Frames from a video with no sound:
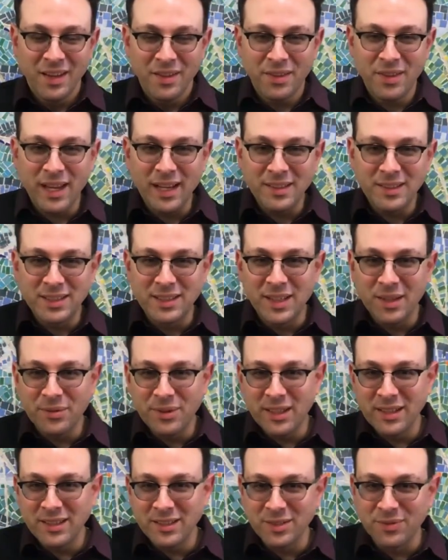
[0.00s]

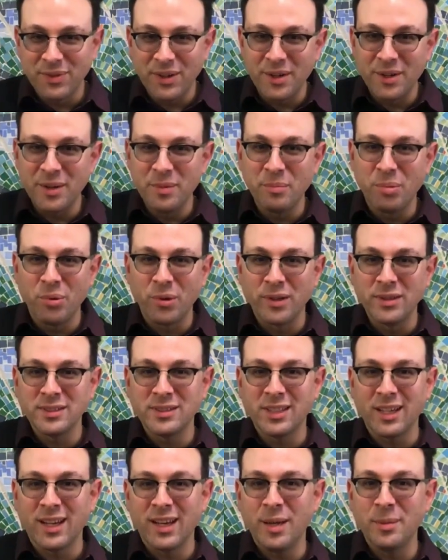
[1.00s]
Thanksgiving is a very important
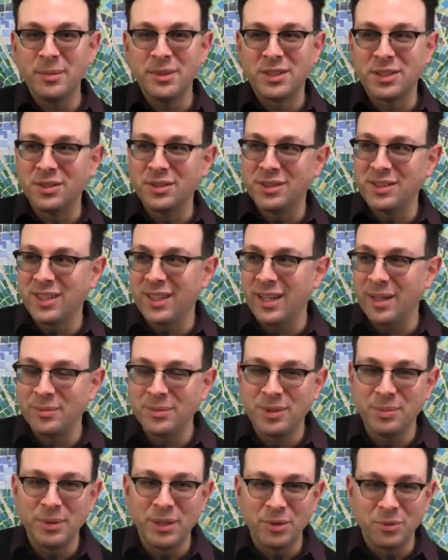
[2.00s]
time. It's a good time
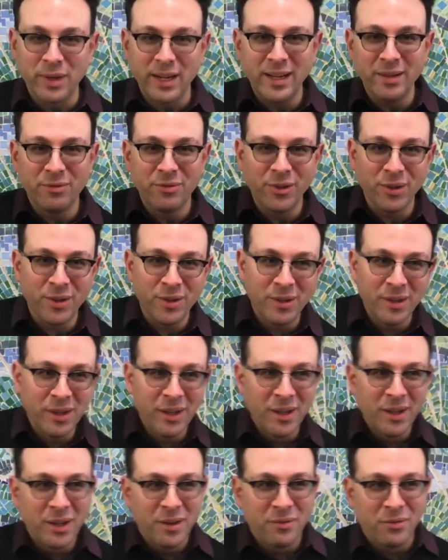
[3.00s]
to be grateful
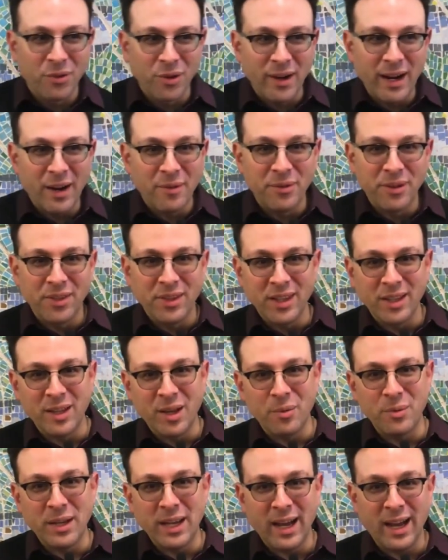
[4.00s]
for everything
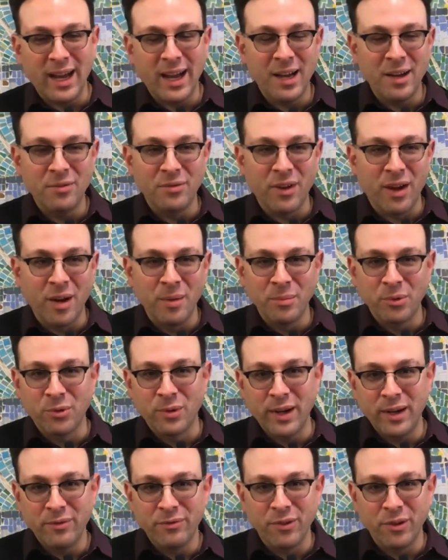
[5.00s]
that we have. I'm
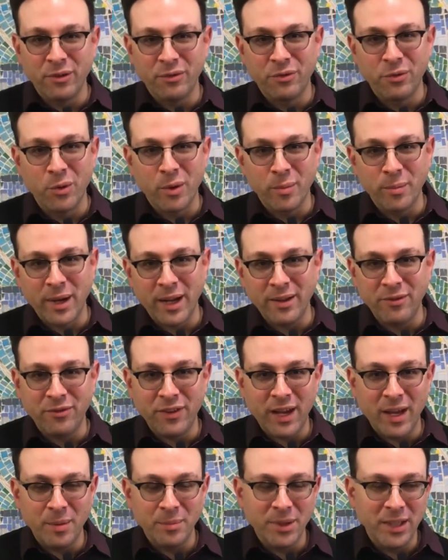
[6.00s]
grateful for my
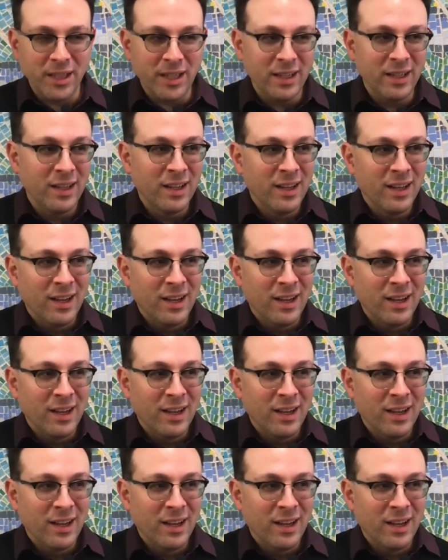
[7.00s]
family.